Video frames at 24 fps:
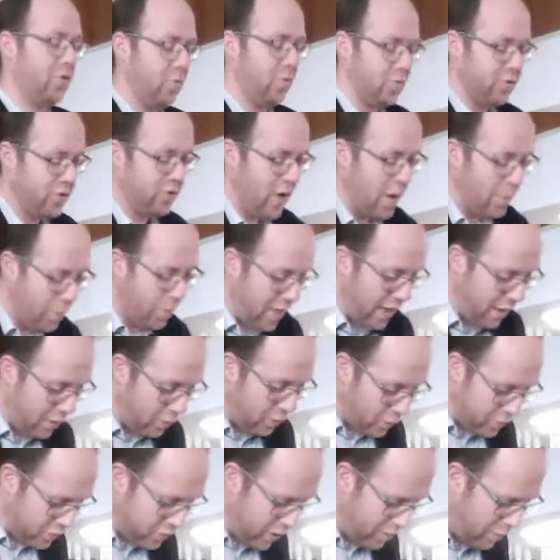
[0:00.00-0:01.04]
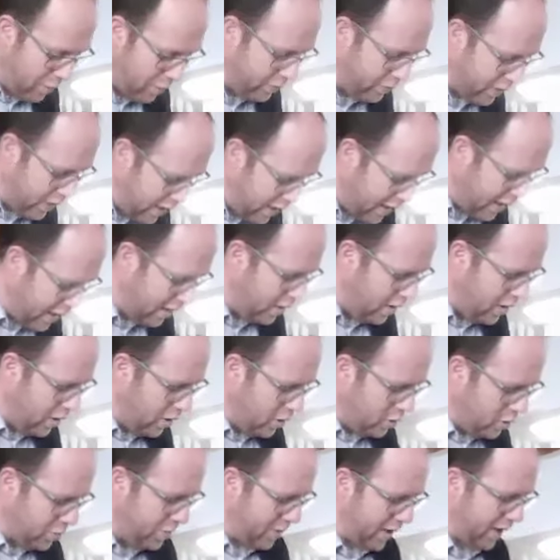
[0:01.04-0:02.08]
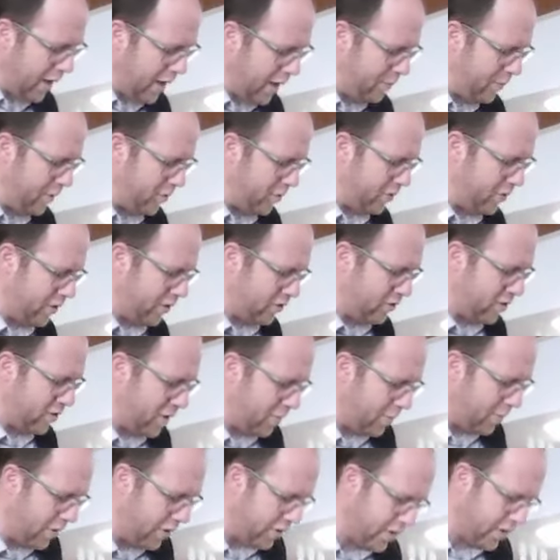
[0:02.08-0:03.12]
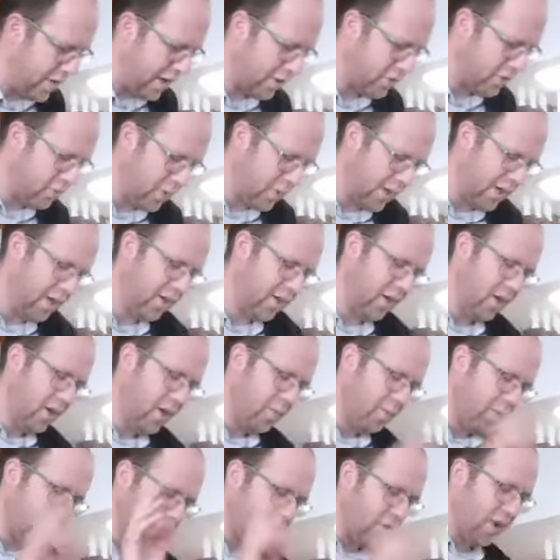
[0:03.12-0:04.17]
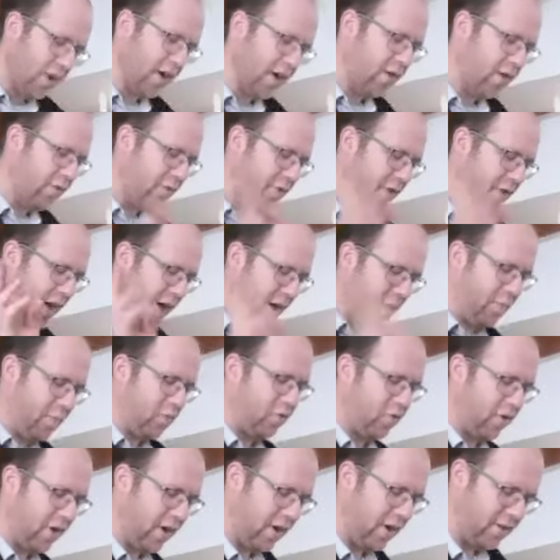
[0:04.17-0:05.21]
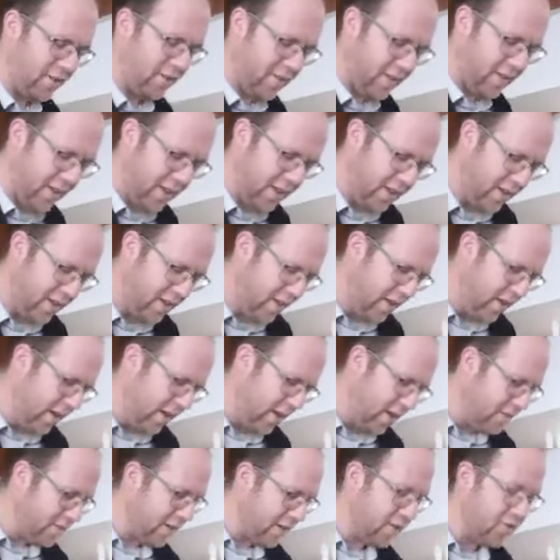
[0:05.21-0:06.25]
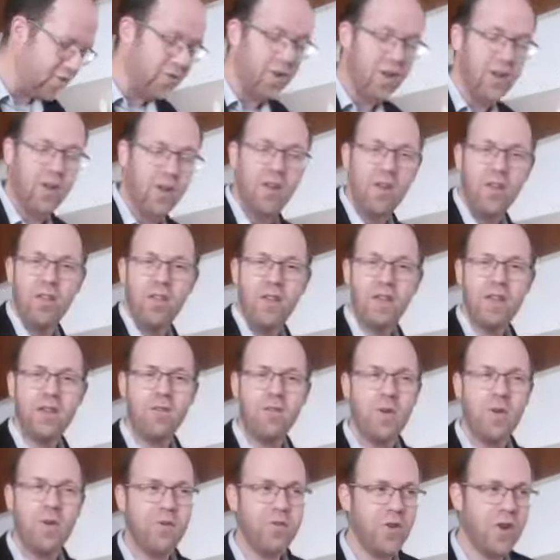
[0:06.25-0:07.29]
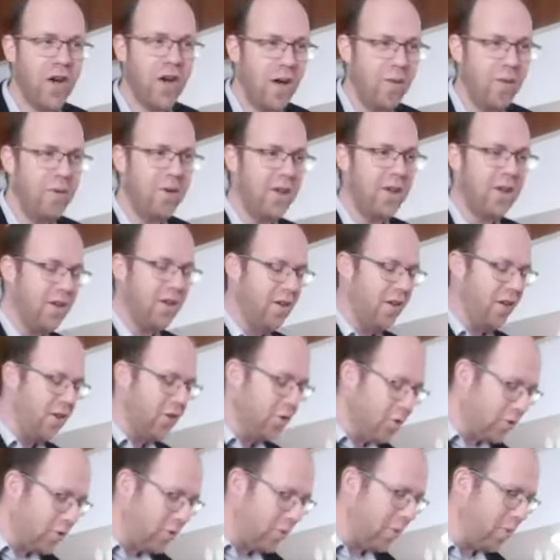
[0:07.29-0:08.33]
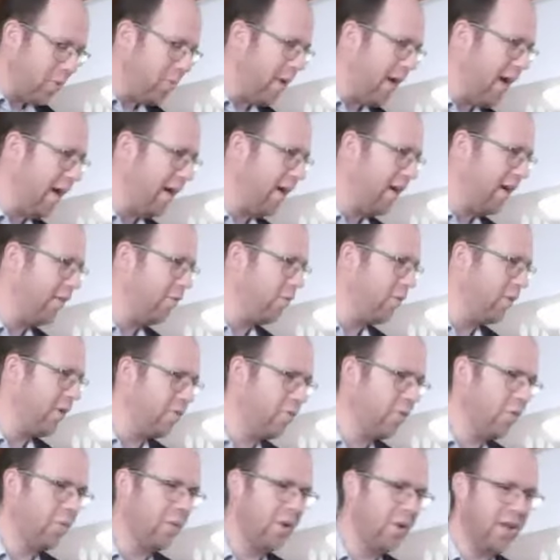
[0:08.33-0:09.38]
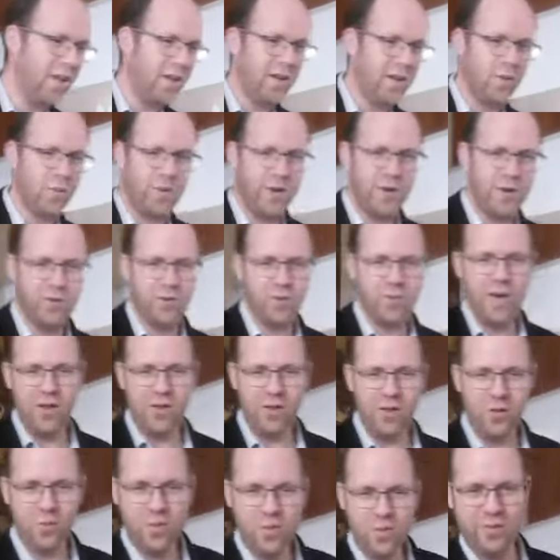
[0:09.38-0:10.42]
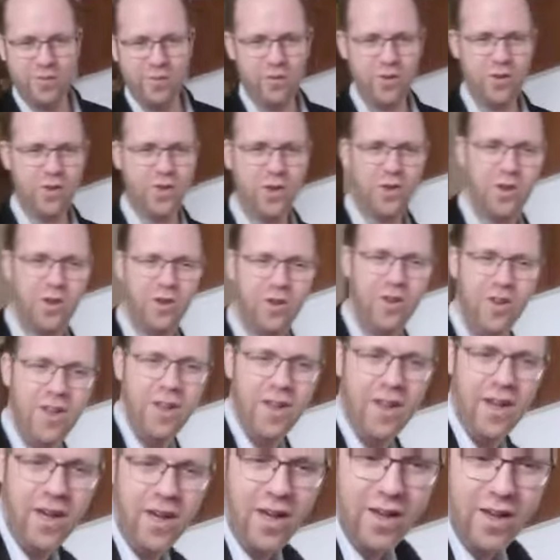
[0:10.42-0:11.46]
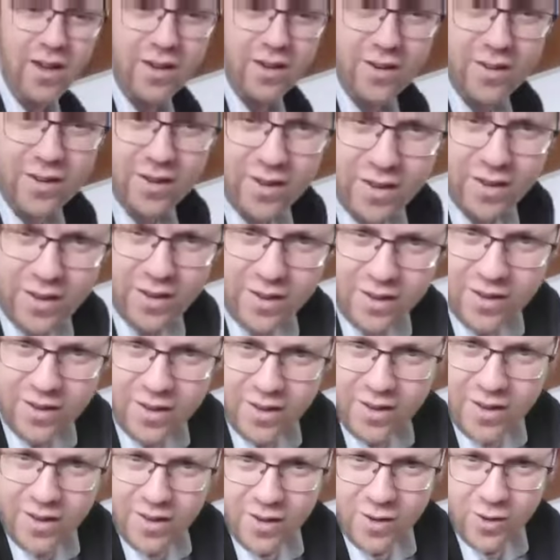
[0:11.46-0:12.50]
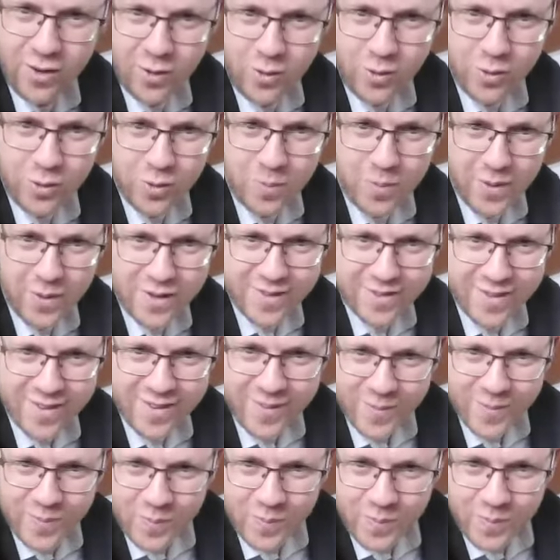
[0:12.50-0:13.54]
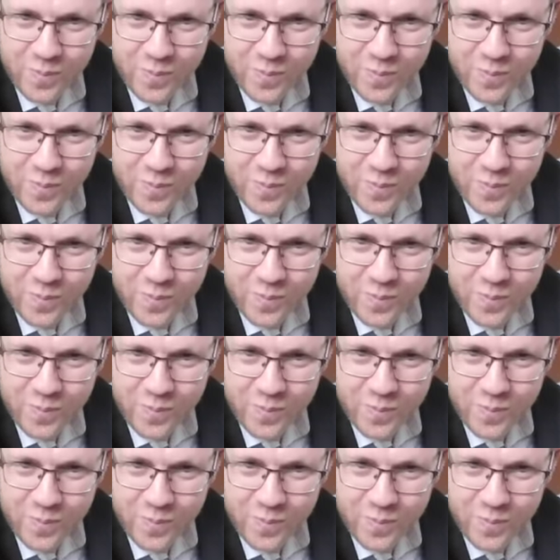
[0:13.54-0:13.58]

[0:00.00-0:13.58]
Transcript: So we'll stop over there. We'll pick it up, Ezra Hashem, on this next week. Bishul Achar Afiyah, Bishul Achar Tzli, etc. Thank you everybody for coming. Good to be back. Have a wonderful week, wonderful month, wonderful year, and all the best.